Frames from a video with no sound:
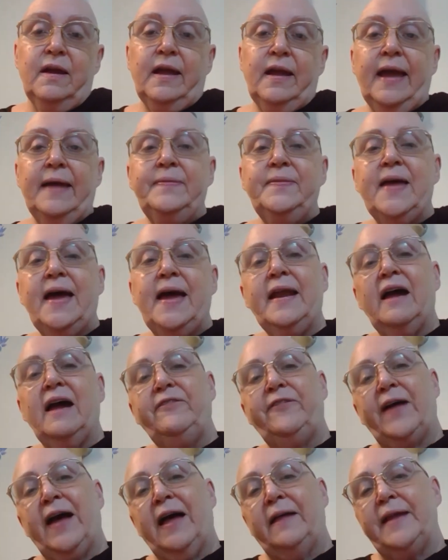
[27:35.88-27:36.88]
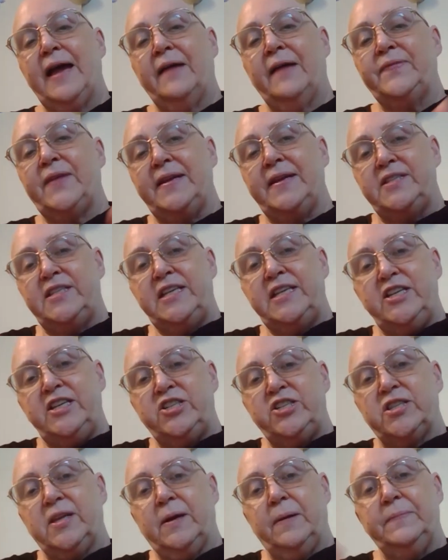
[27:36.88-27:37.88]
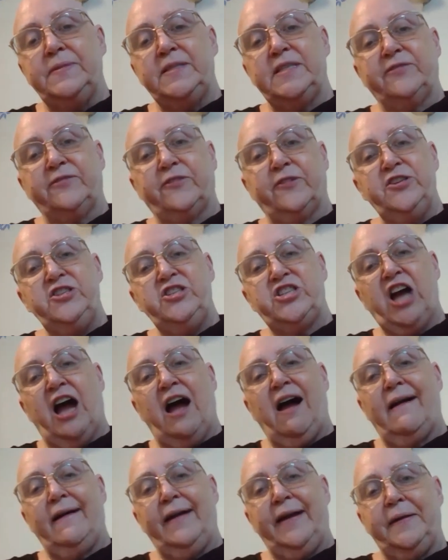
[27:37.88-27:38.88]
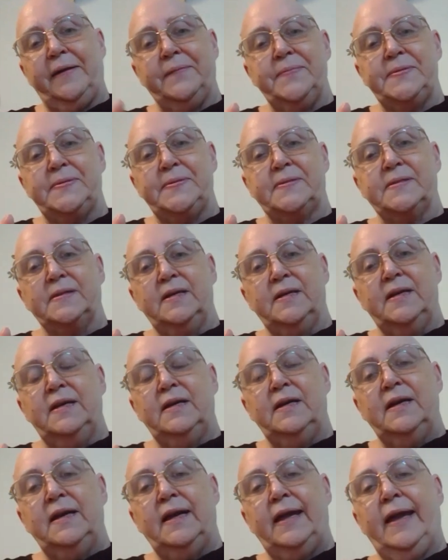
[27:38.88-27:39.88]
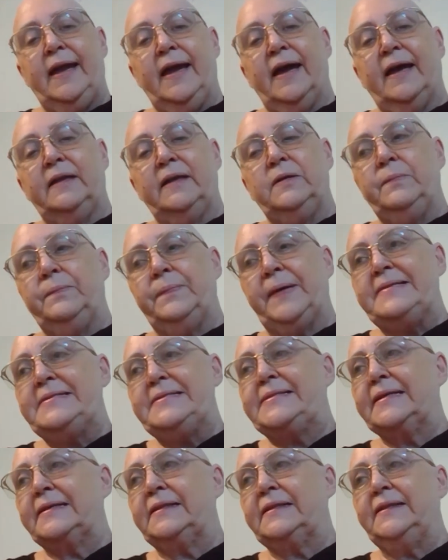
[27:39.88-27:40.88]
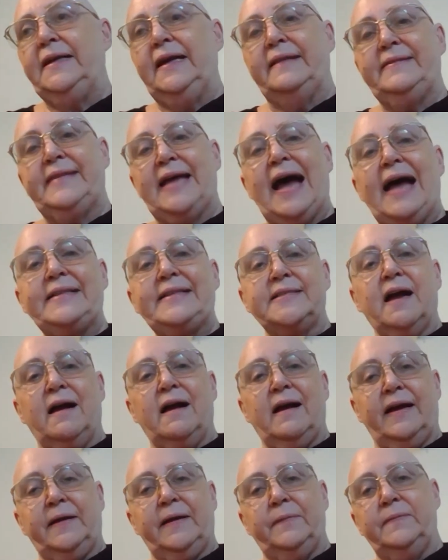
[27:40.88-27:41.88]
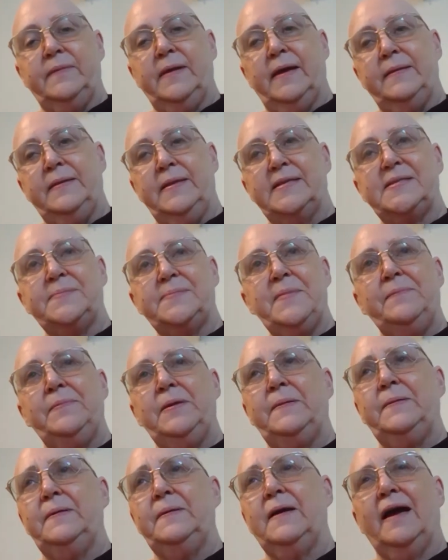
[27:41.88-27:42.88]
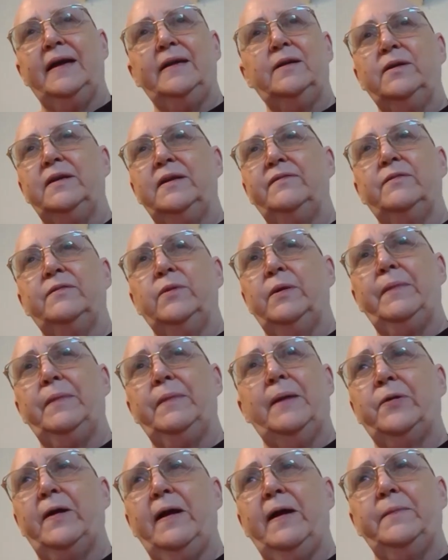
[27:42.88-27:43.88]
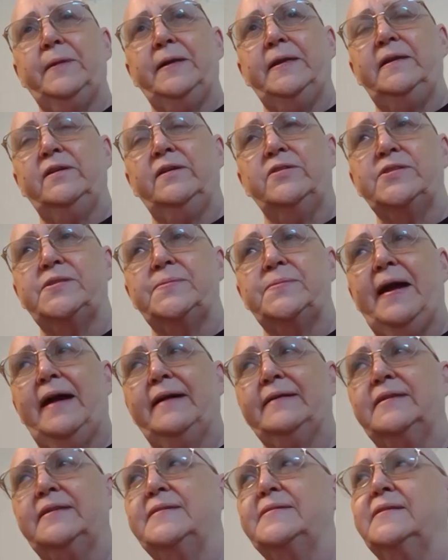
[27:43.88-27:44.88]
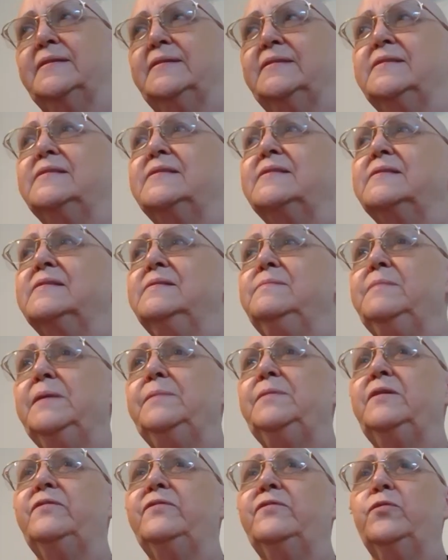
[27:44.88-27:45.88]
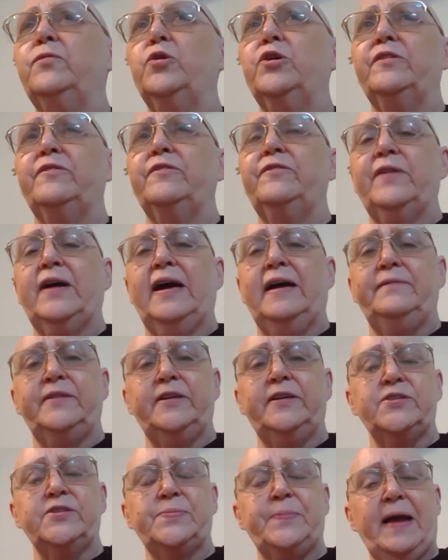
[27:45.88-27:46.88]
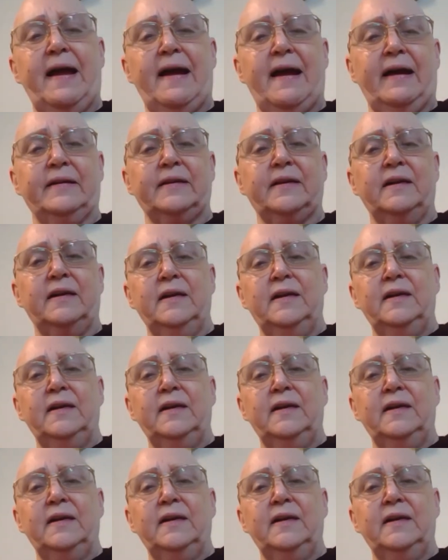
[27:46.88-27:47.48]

And then I found out they teach them different times. And basically at that time, and this may be, I don't even remember how many years back this is, maybe four to five years back.